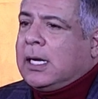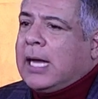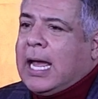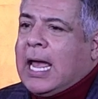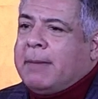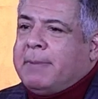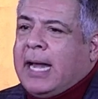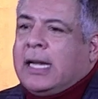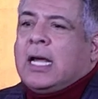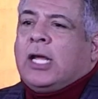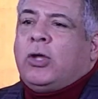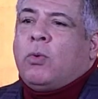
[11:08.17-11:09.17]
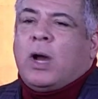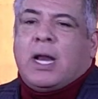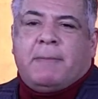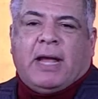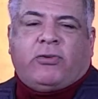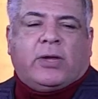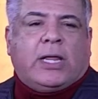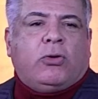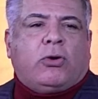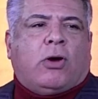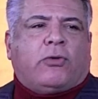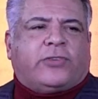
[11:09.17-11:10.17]
Amen. You want to make sure that you
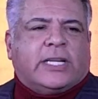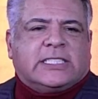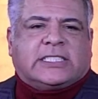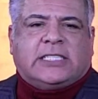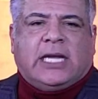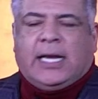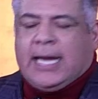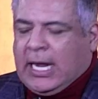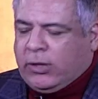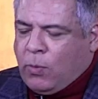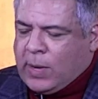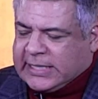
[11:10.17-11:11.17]
go sincerely and you want to